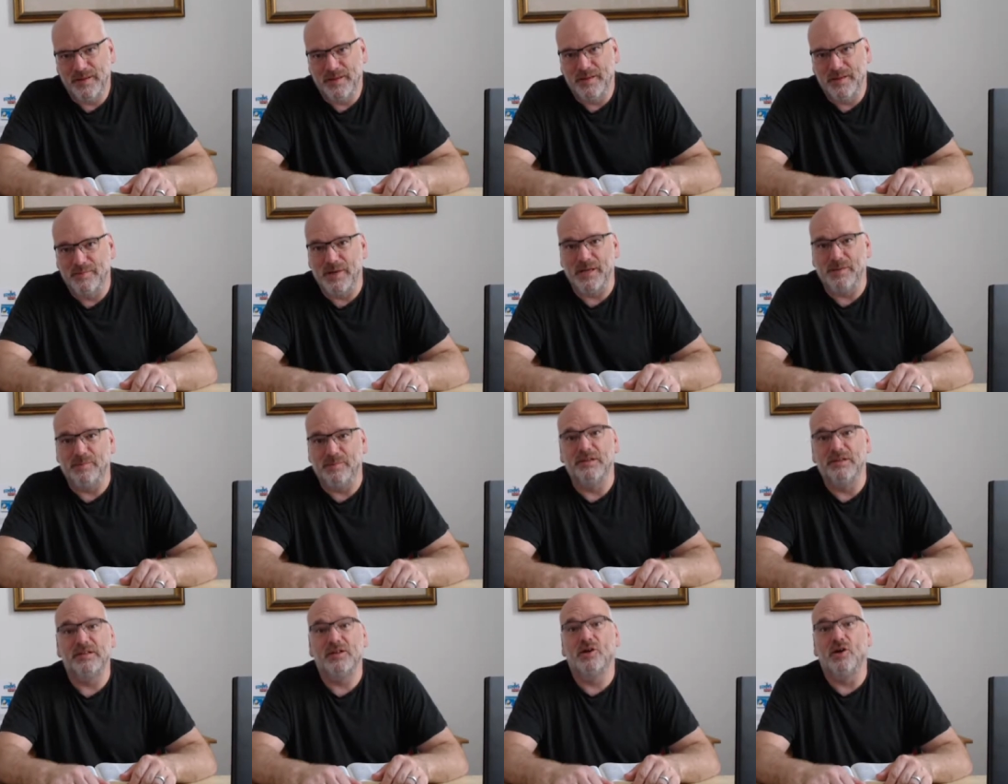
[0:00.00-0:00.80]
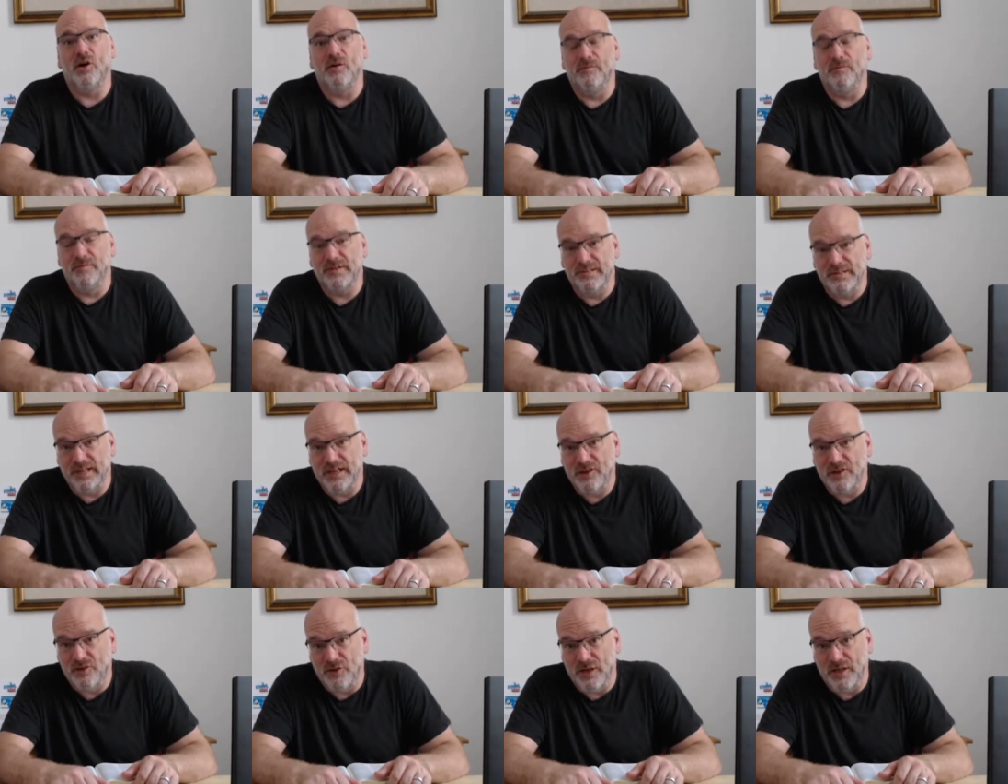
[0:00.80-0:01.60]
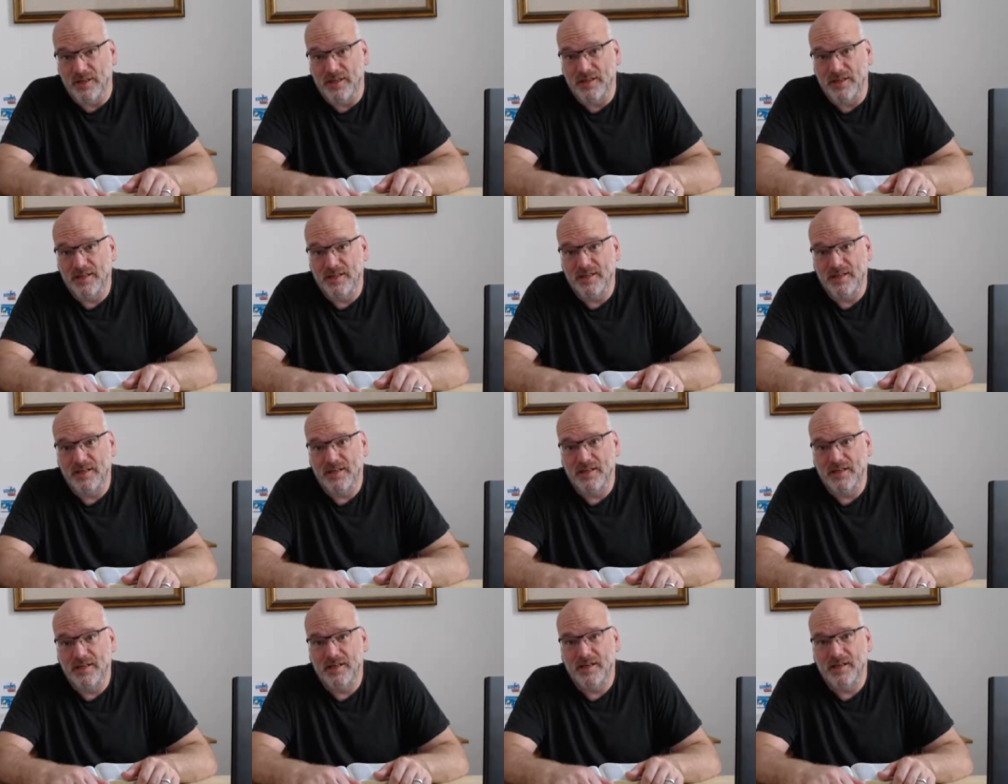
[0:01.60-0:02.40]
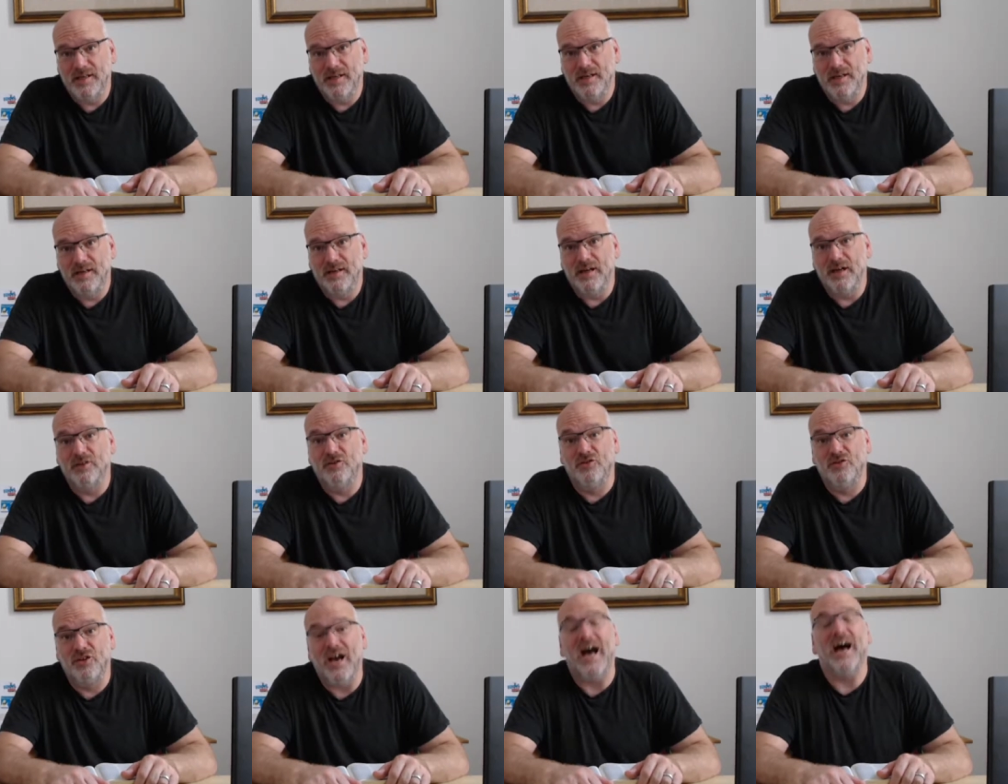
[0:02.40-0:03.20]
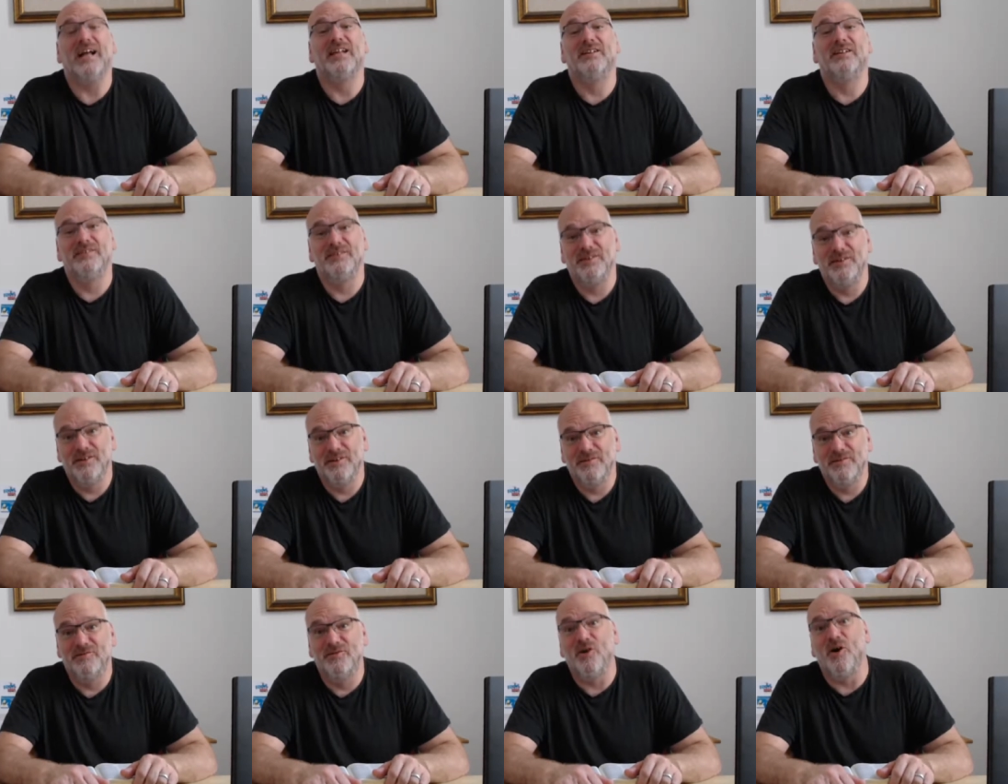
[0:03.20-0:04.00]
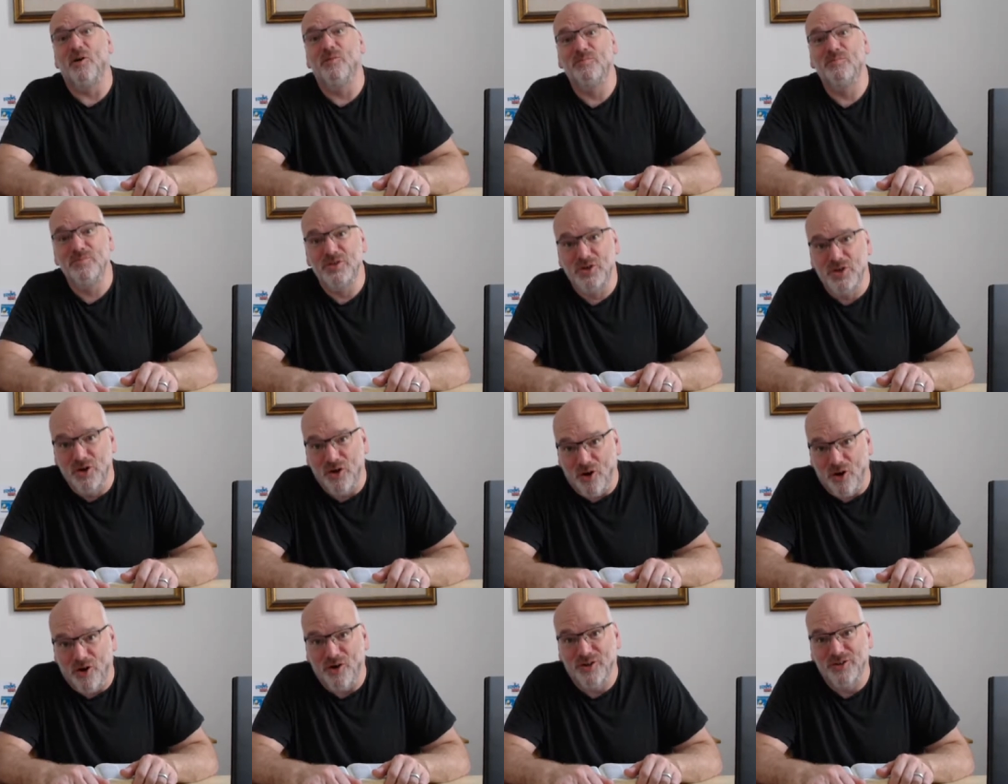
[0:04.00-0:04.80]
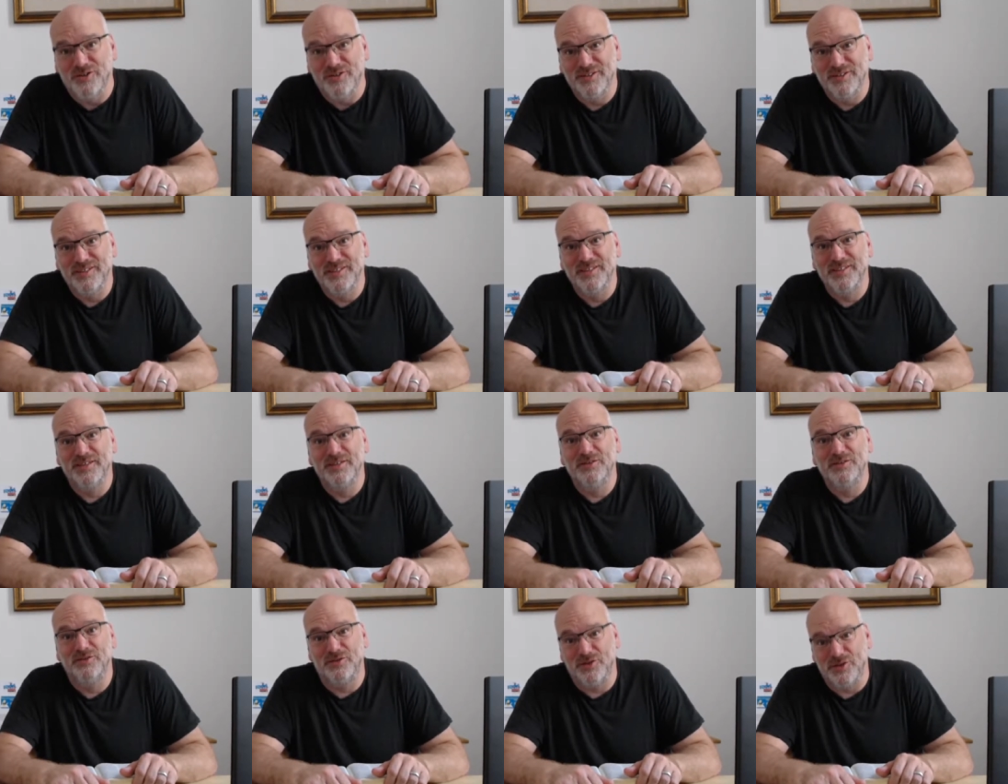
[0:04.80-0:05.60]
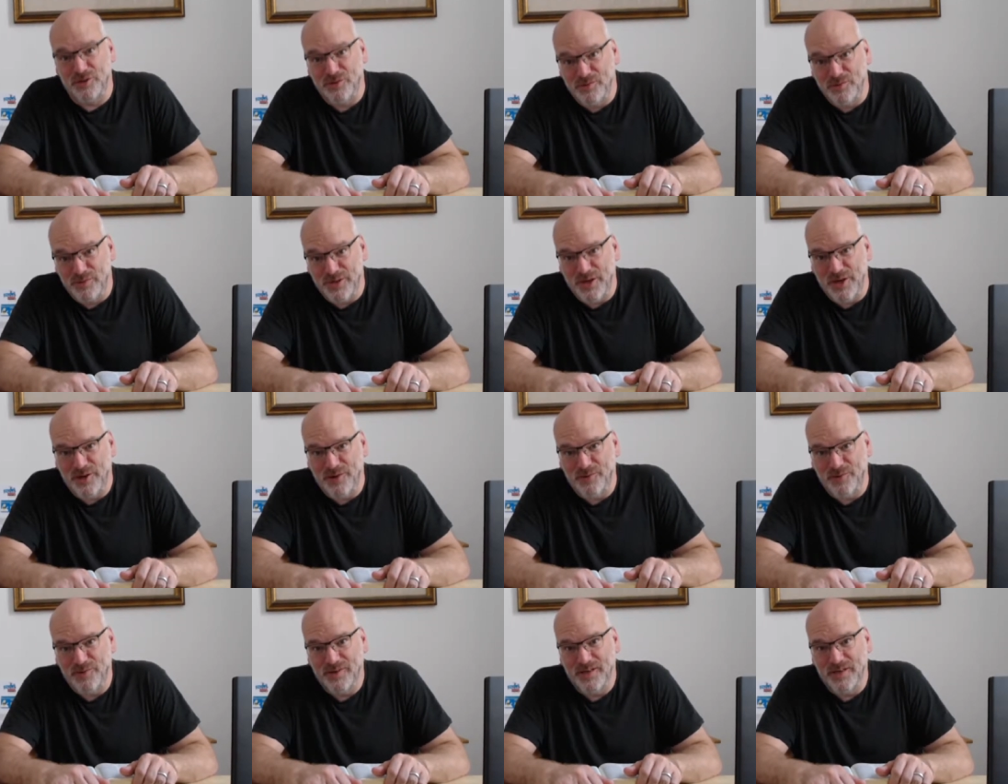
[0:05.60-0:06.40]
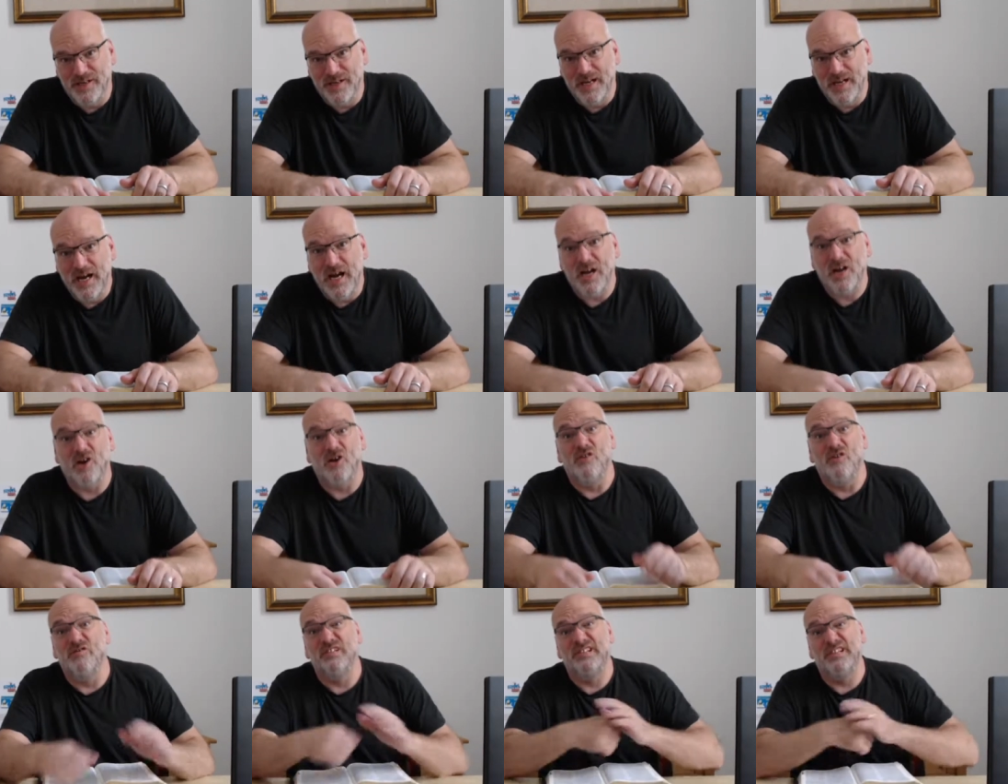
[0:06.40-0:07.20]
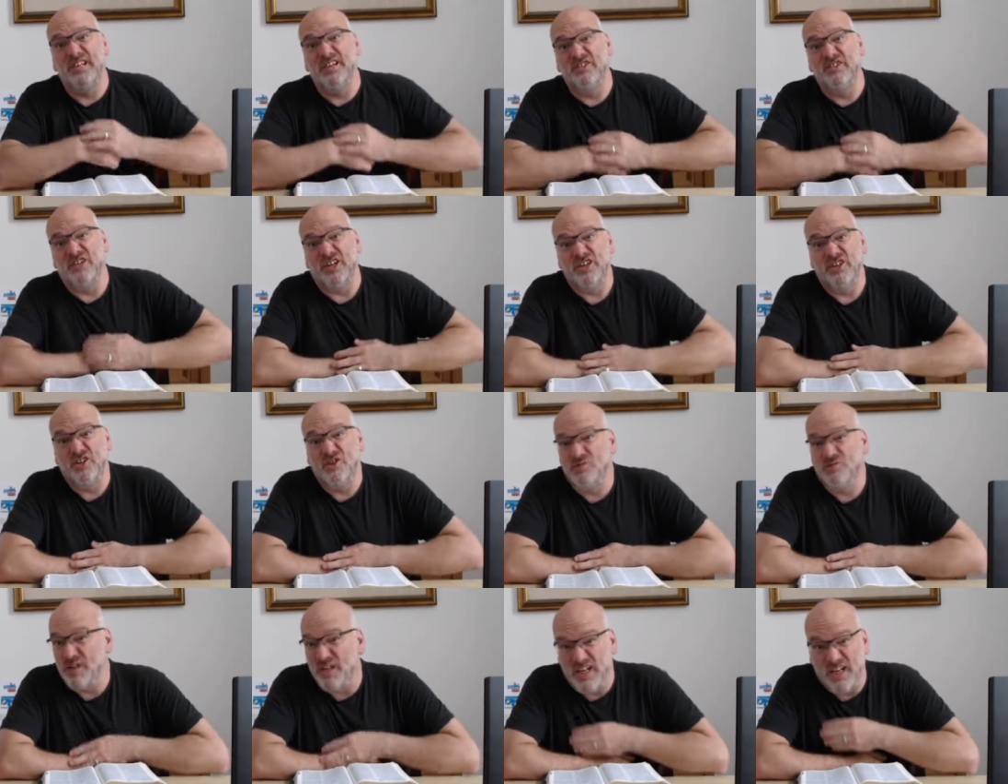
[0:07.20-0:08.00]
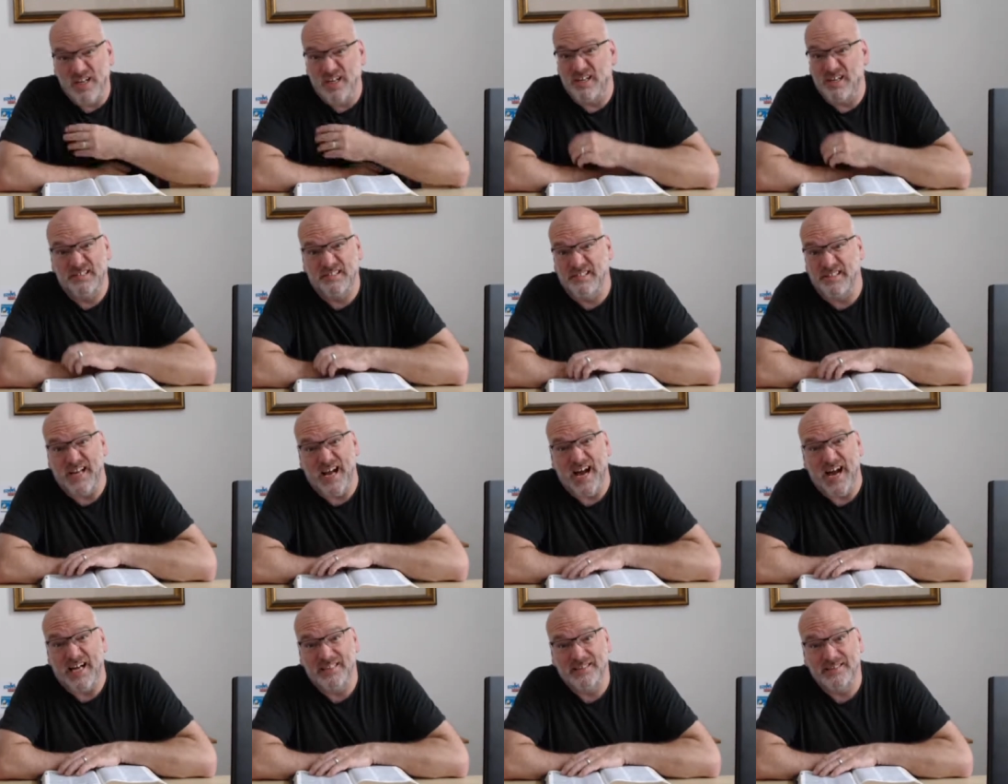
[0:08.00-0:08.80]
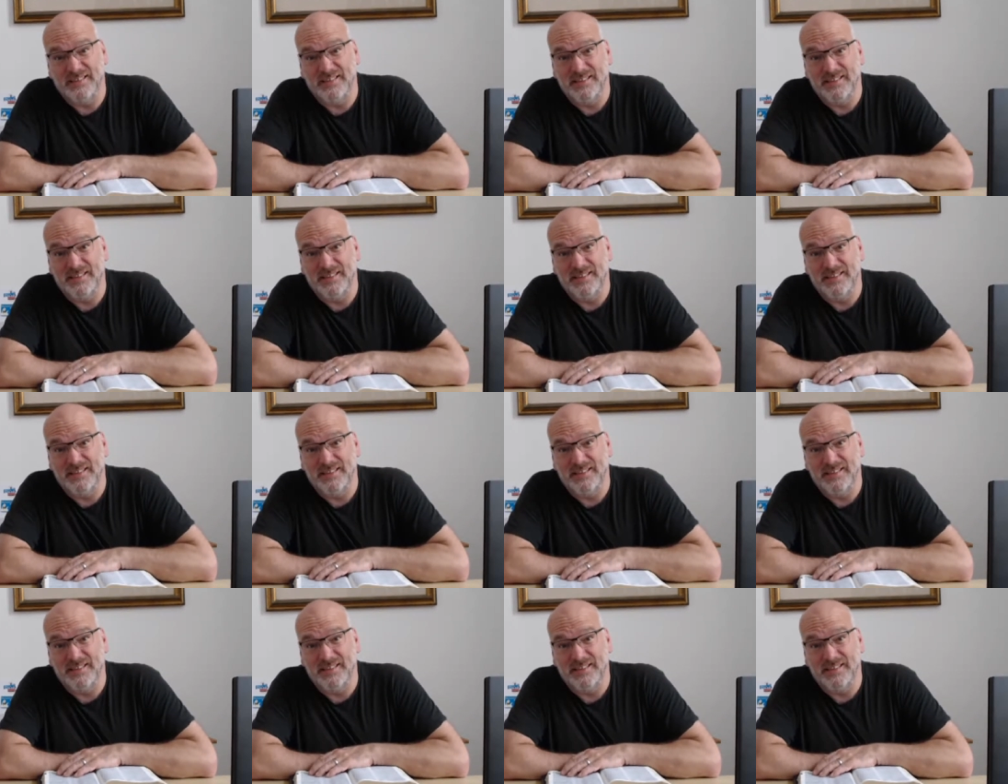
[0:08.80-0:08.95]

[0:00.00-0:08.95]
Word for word: The Bible is a conversation, a chat from God to you, a conversation you can understand,